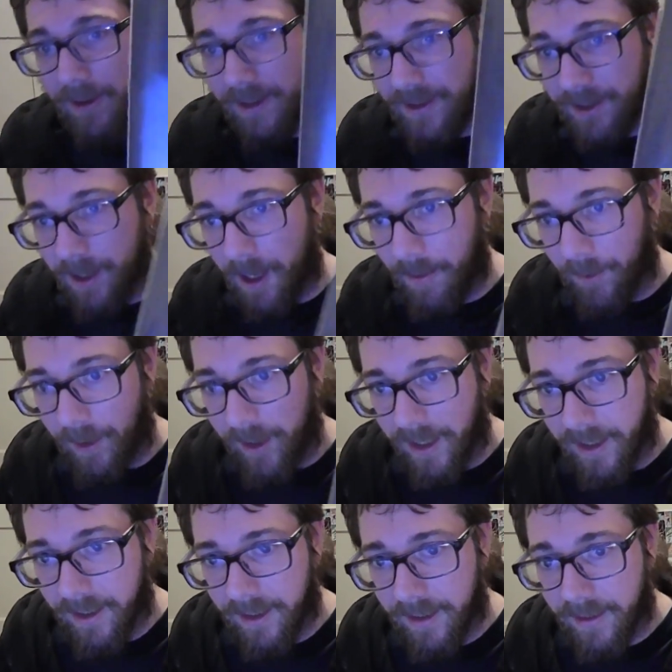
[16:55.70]

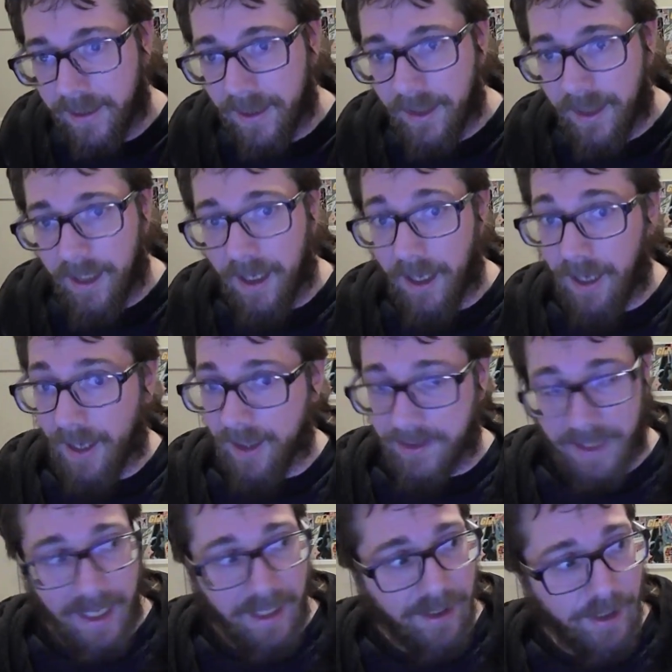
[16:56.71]
Discovery.
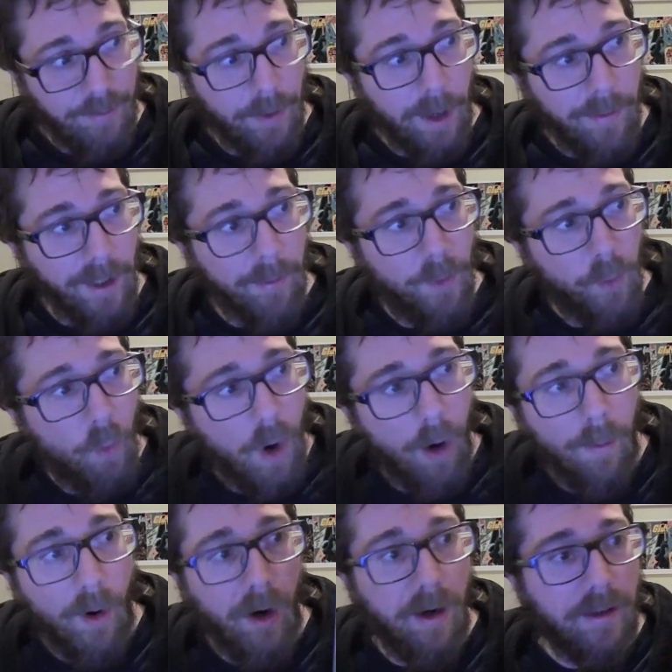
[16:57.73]
Snatched this puppy up at
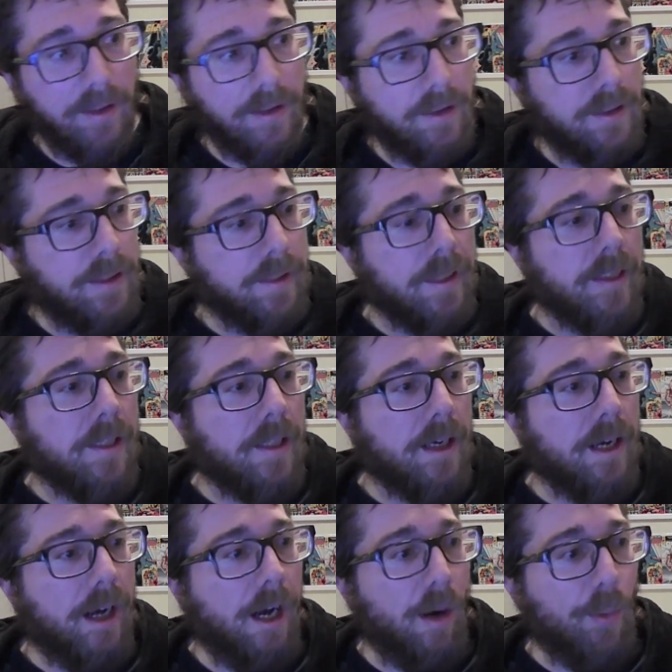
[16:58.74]
Walmart.
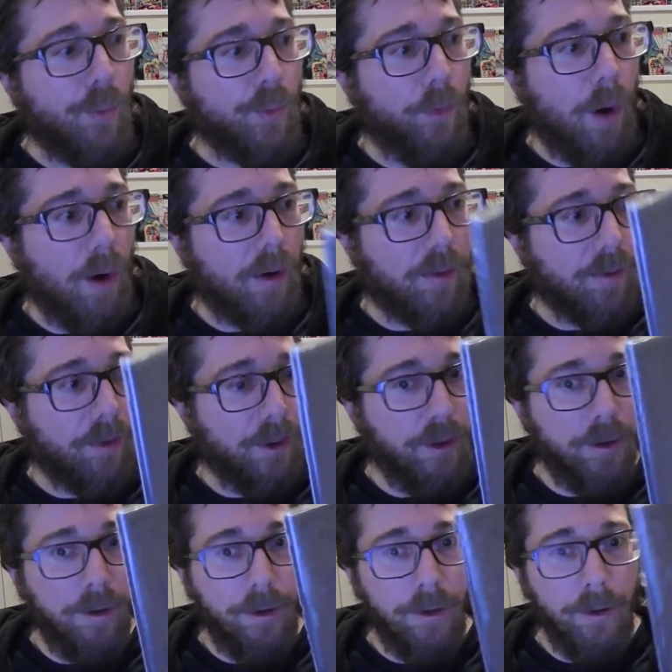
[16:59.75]
Was walking
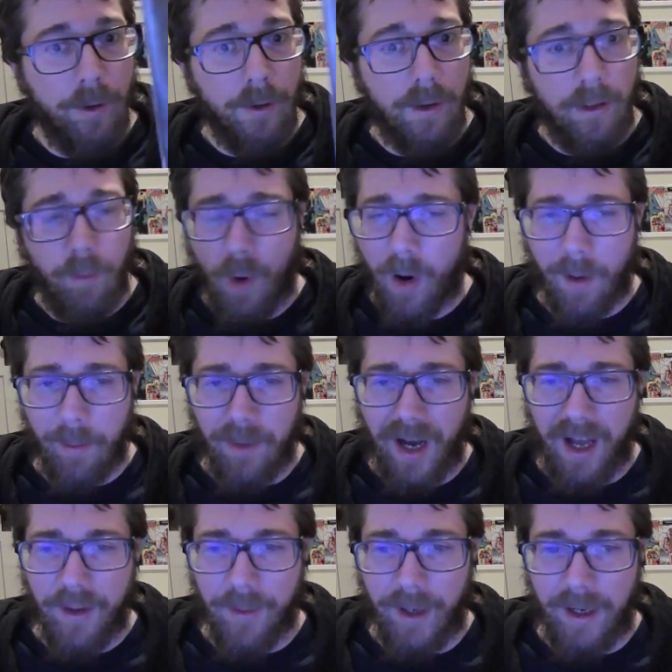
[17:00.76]

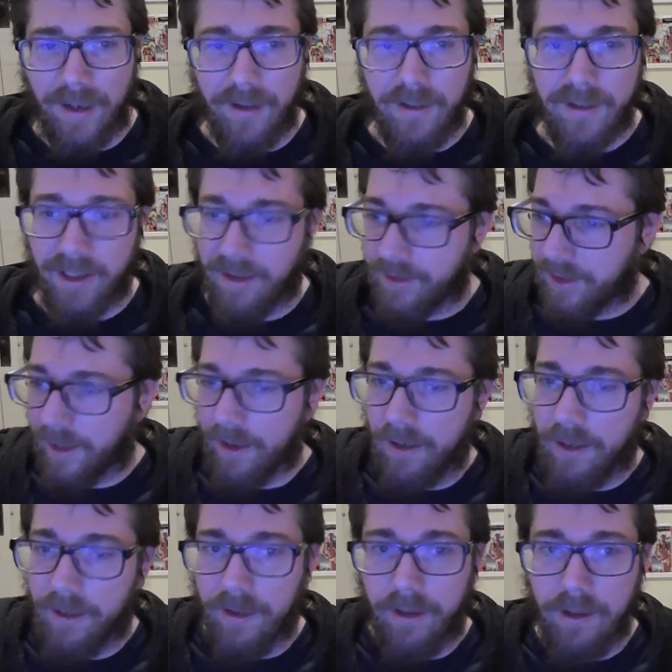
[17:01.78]
by the records, and I was like,
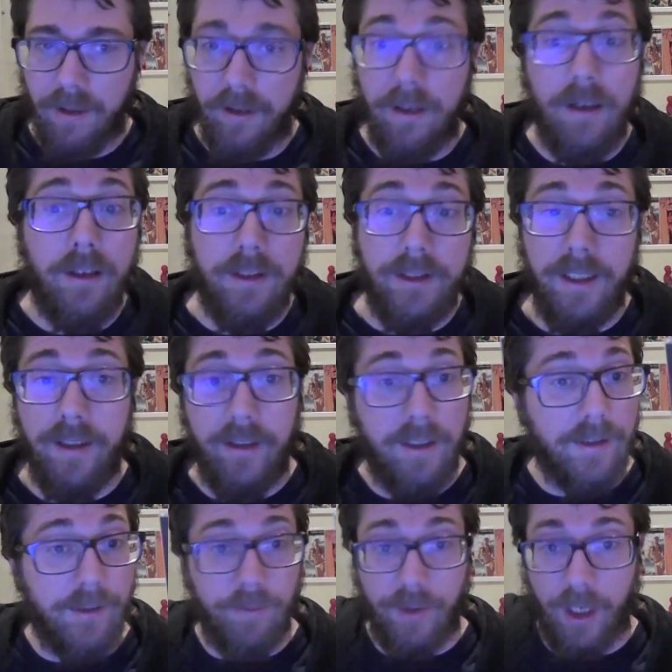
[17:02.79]
seen
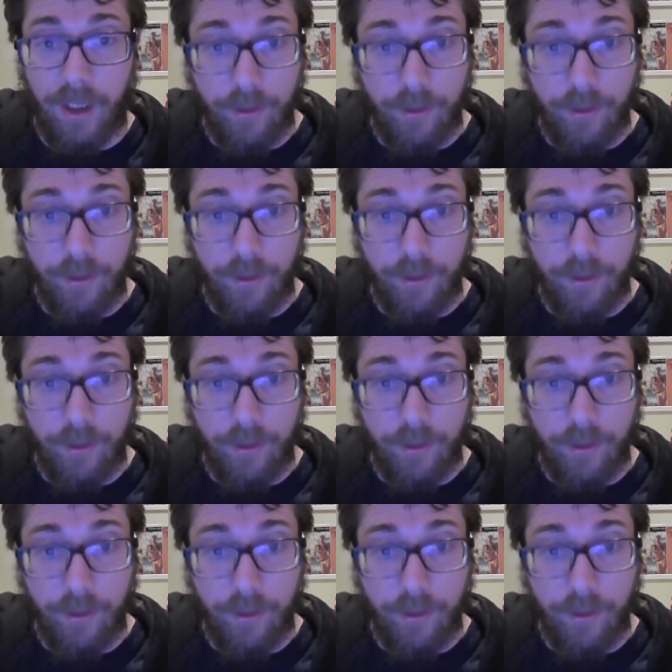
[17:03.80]
this, and was like,